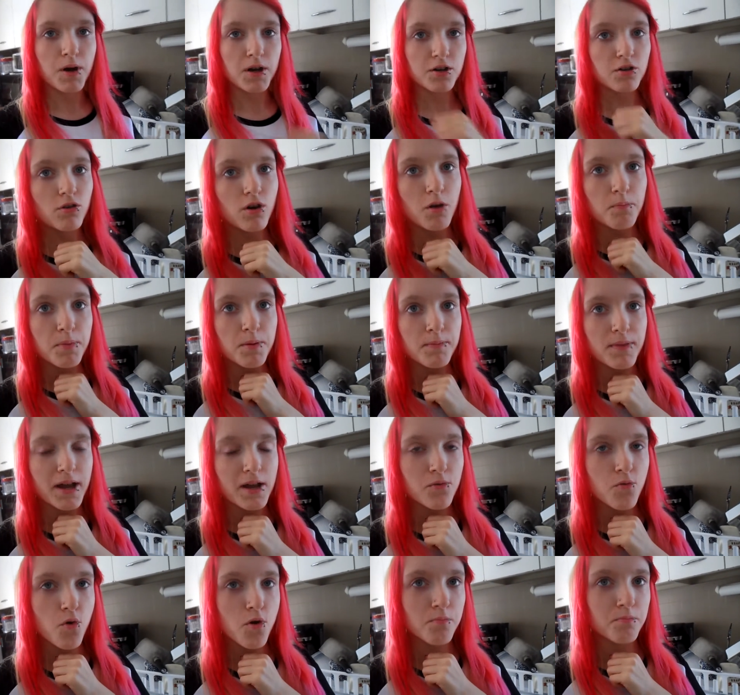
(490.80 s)
bundle up in
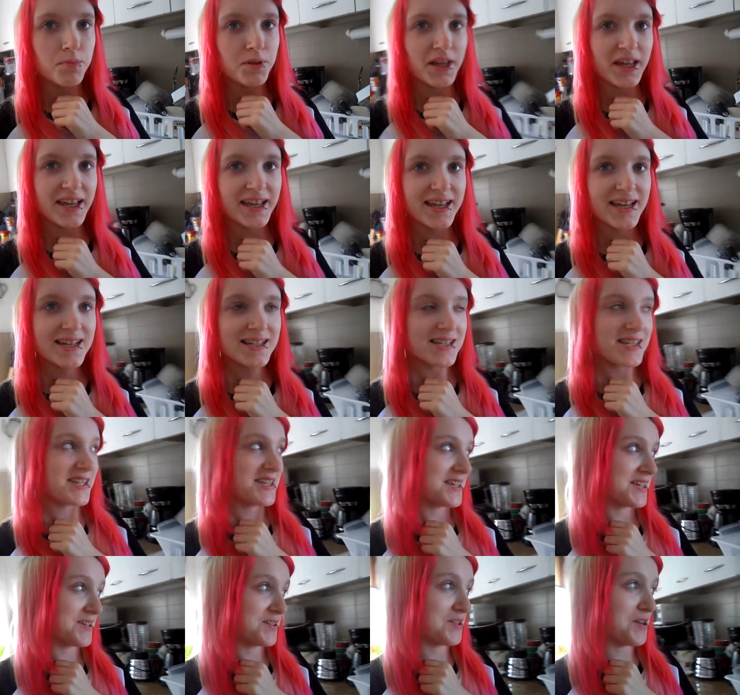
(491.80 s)
my warm
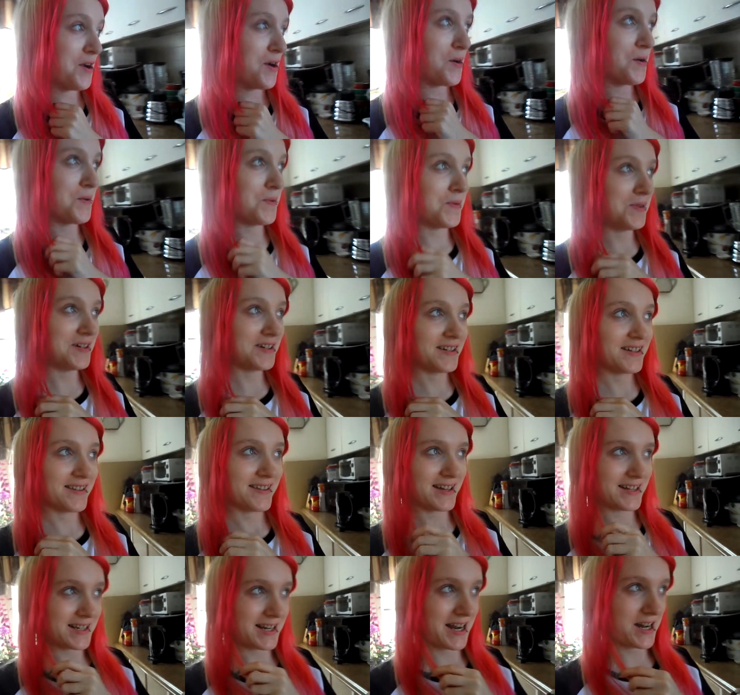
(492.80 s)
blankets. So
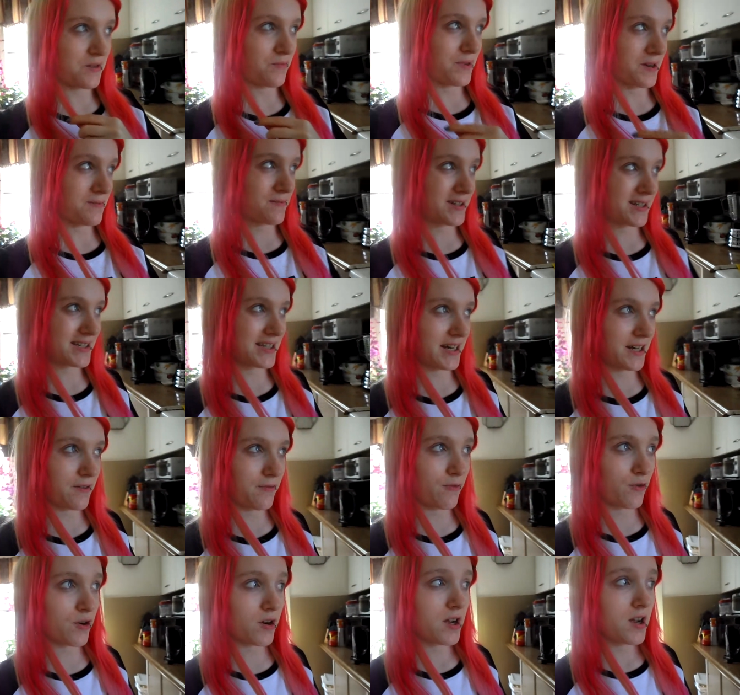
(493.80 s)
that's kind of what I'm
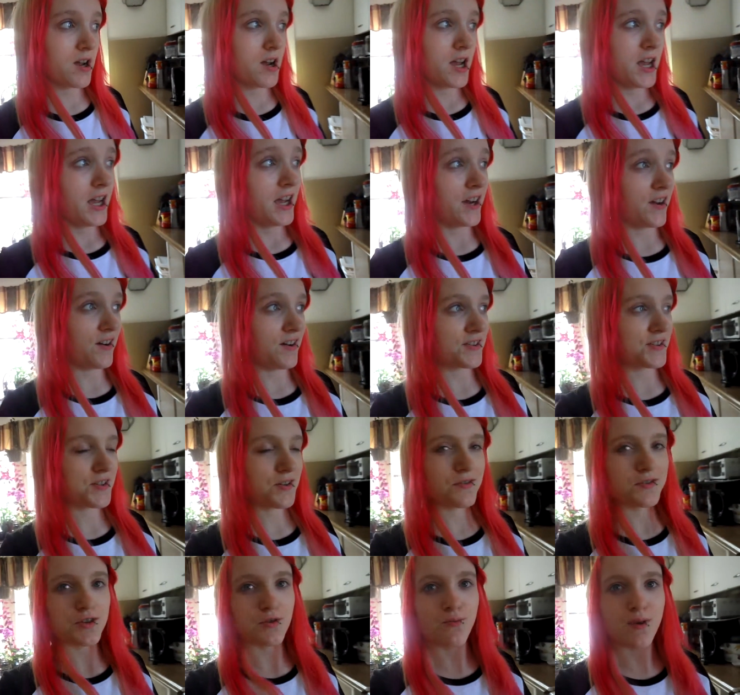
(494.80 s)
excited for, and
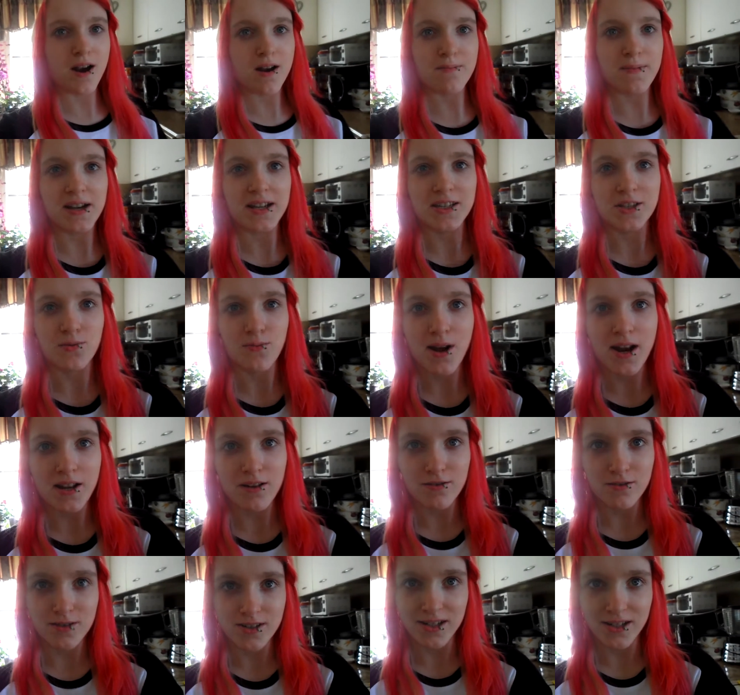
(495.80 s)
also to wear my
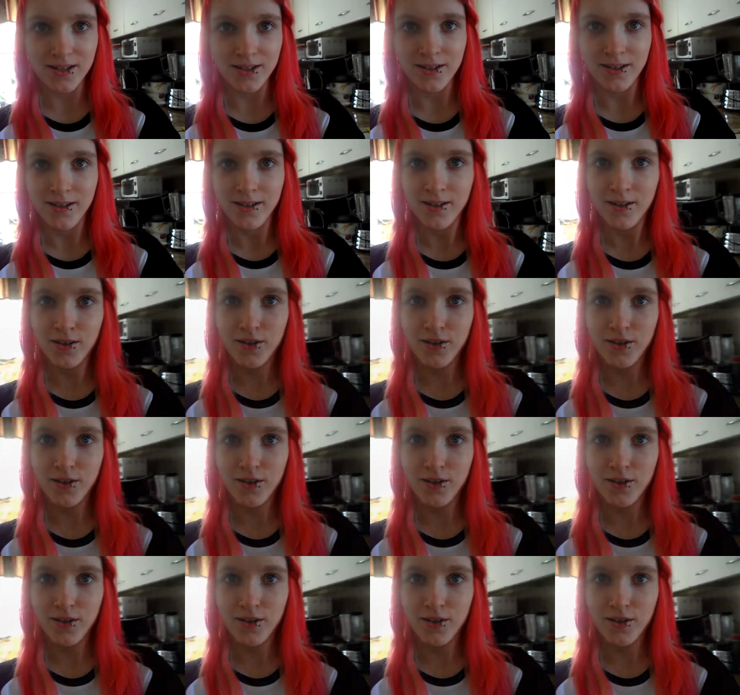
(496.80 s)
sweaters and